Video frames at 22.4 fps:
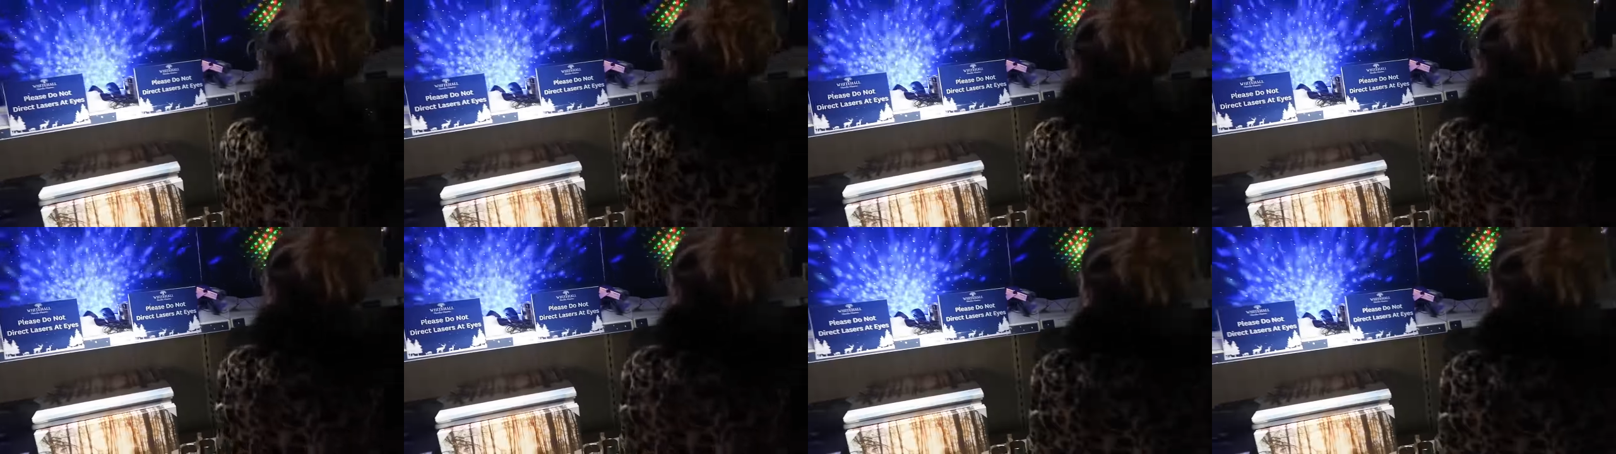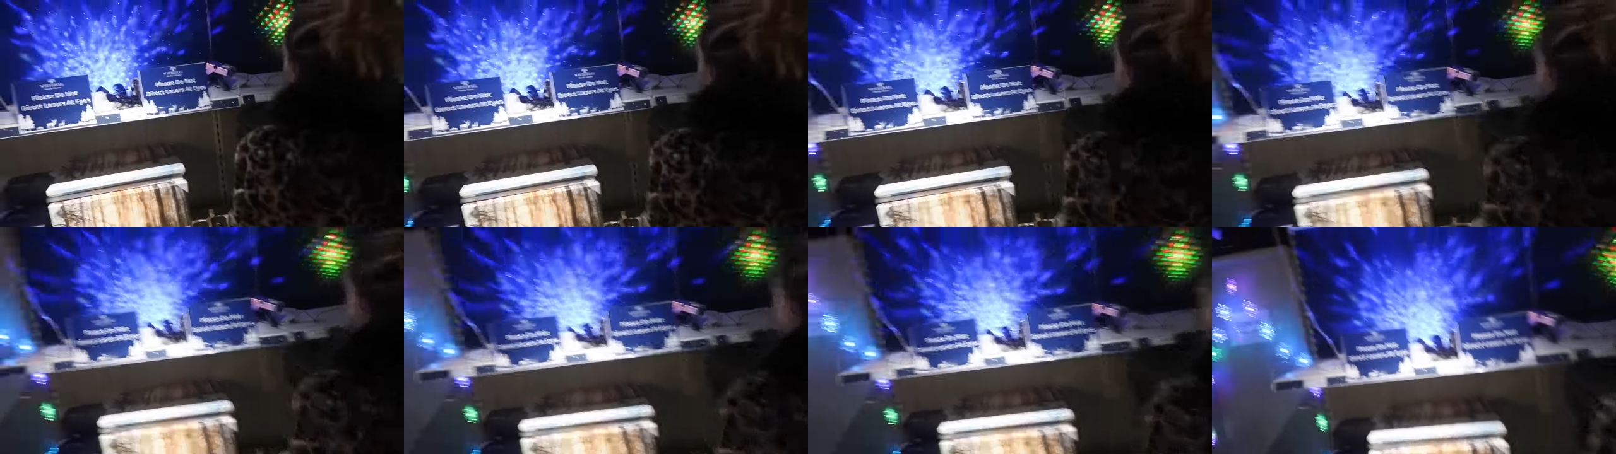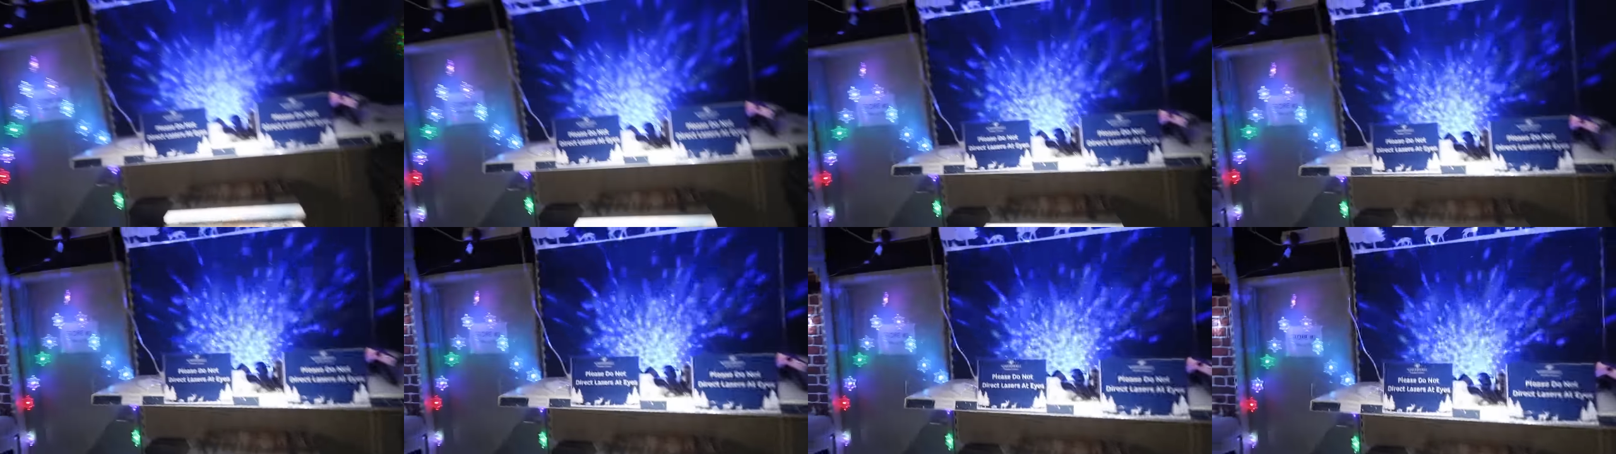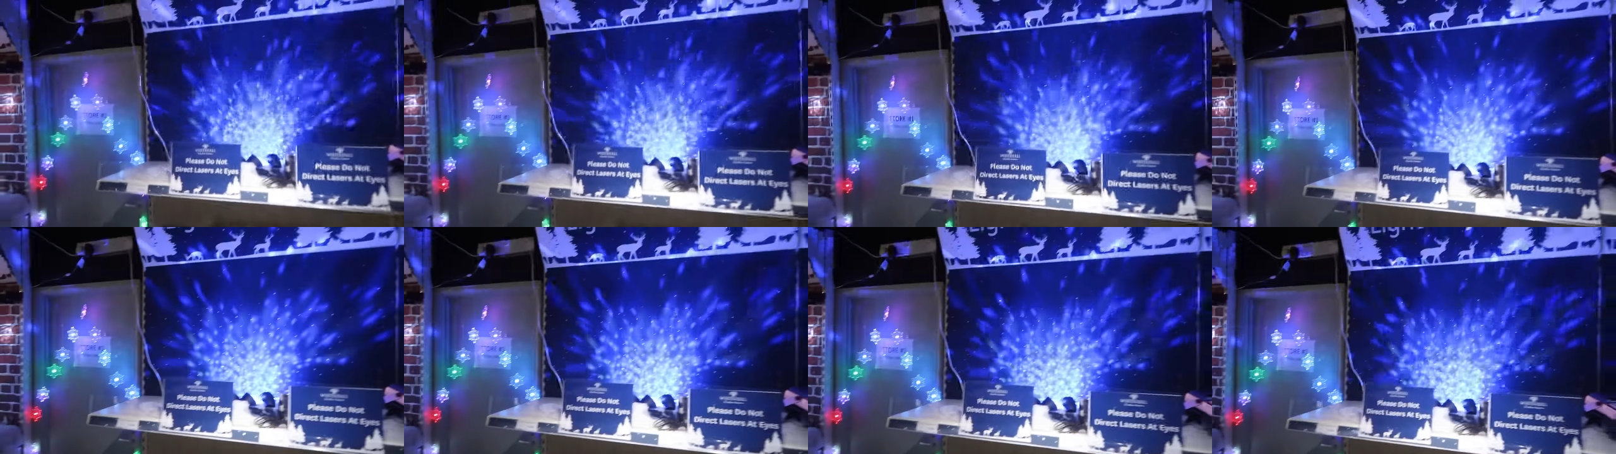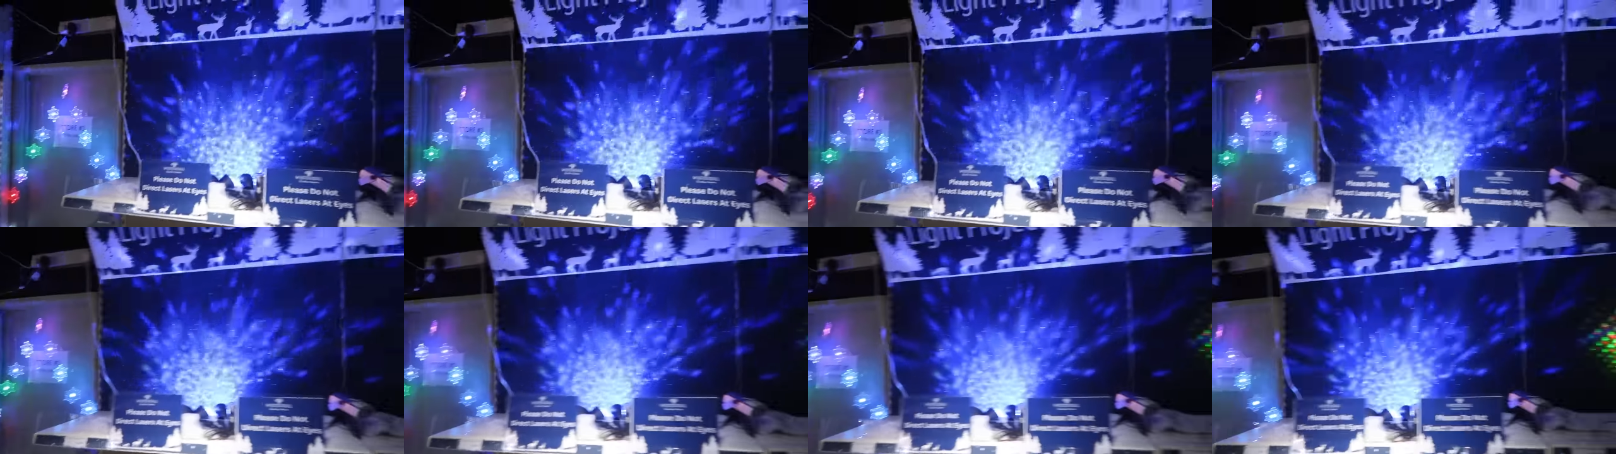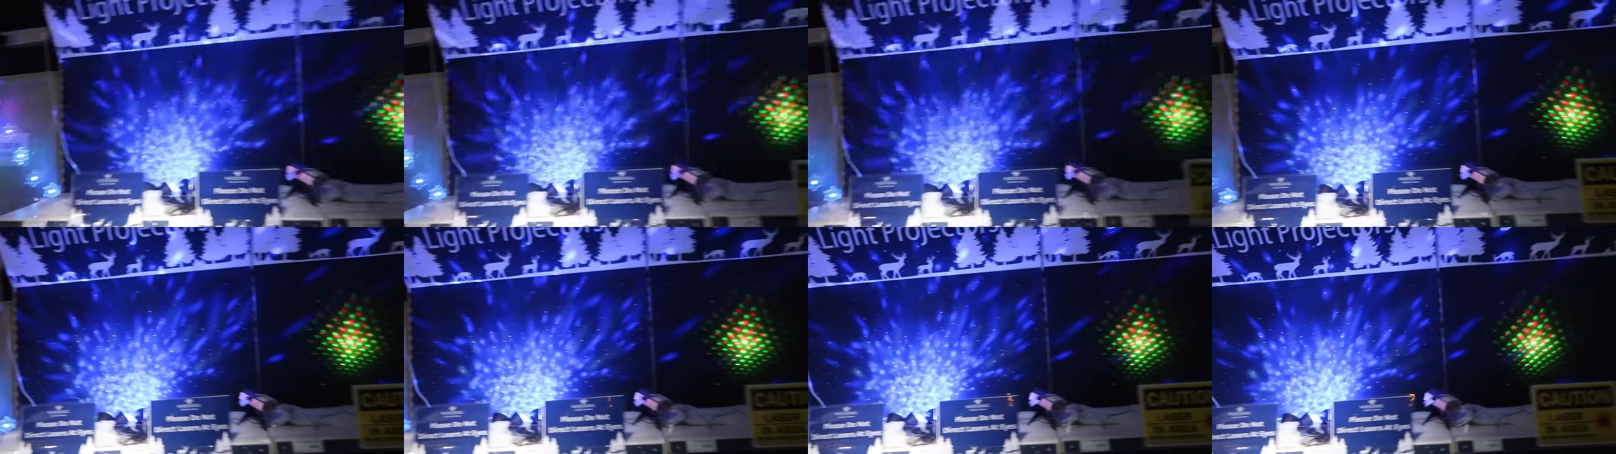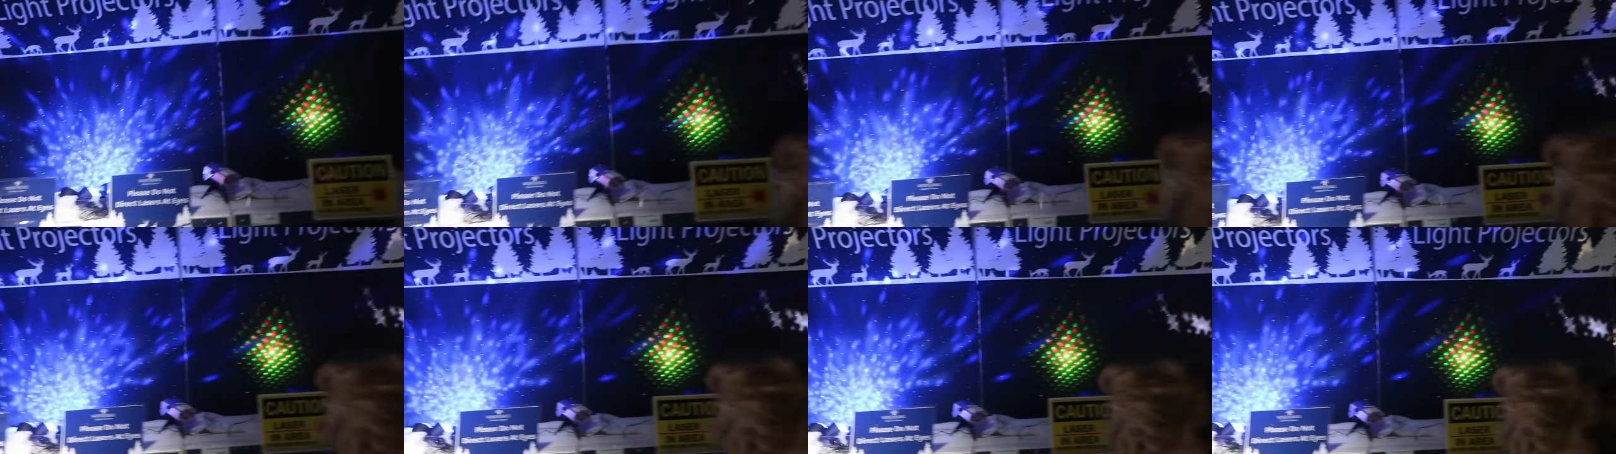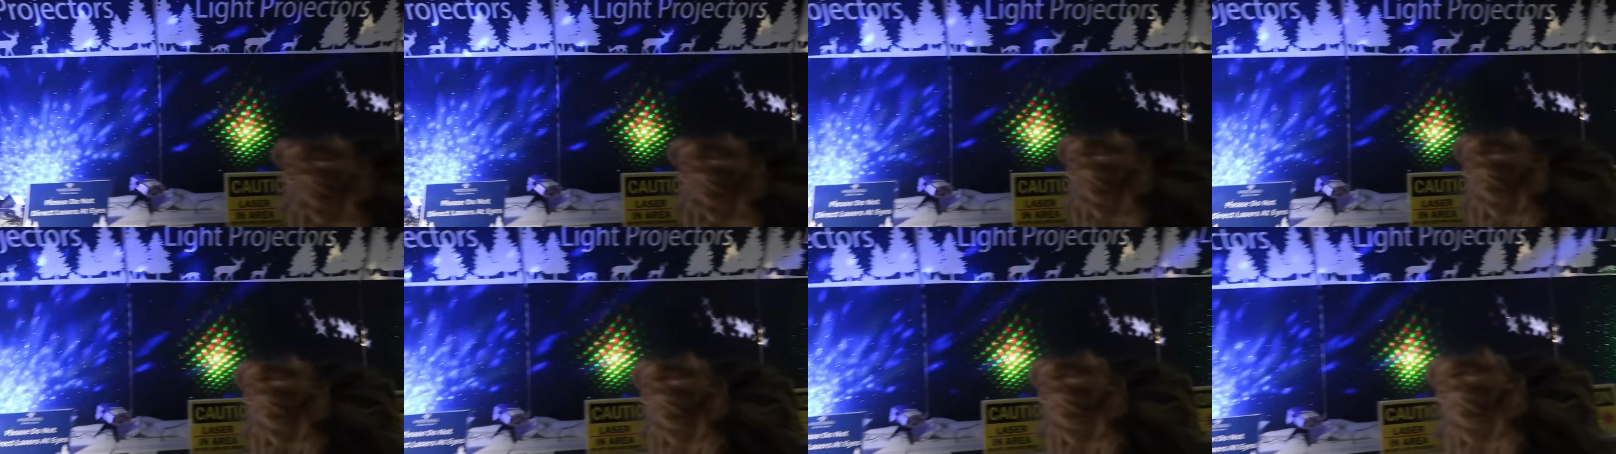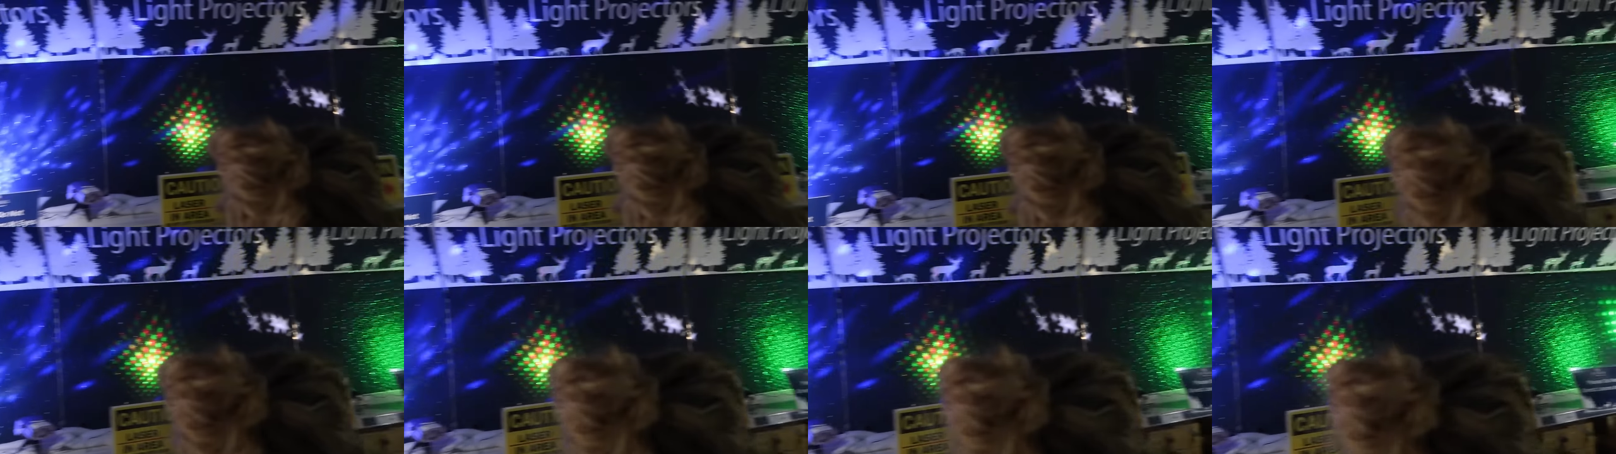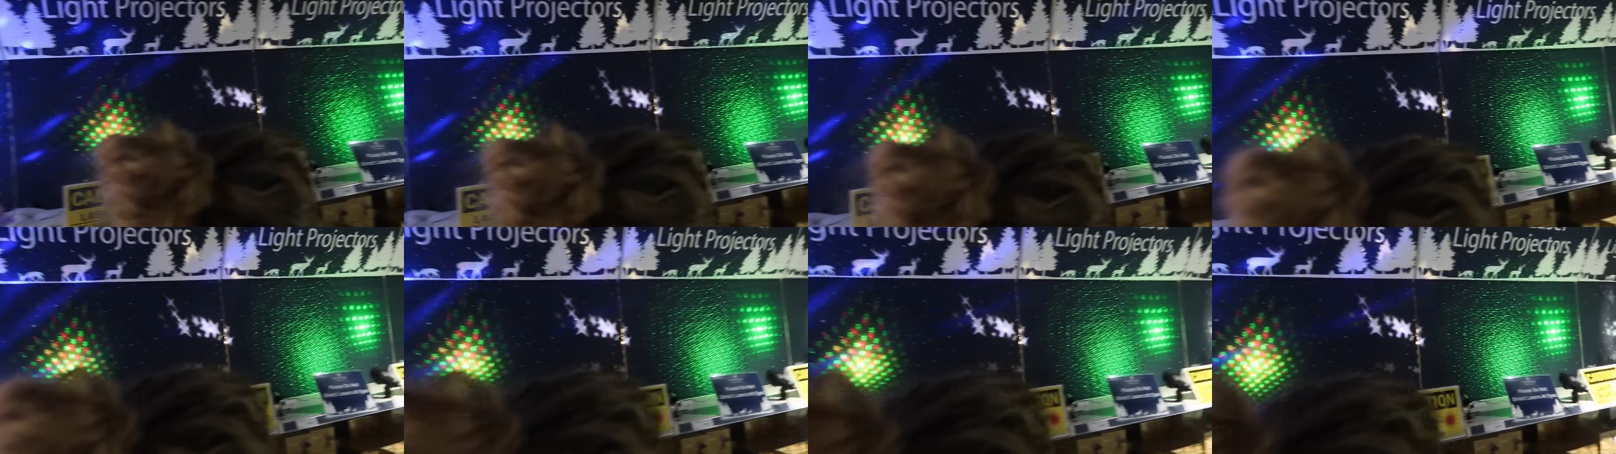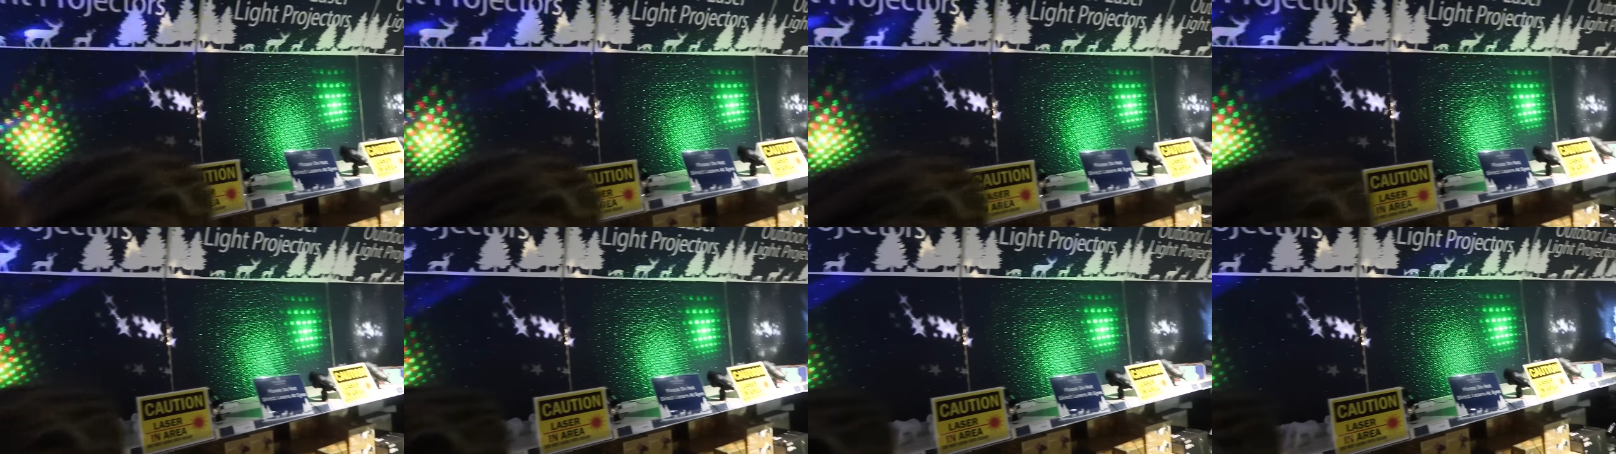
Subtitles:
[unreadable: no face in view]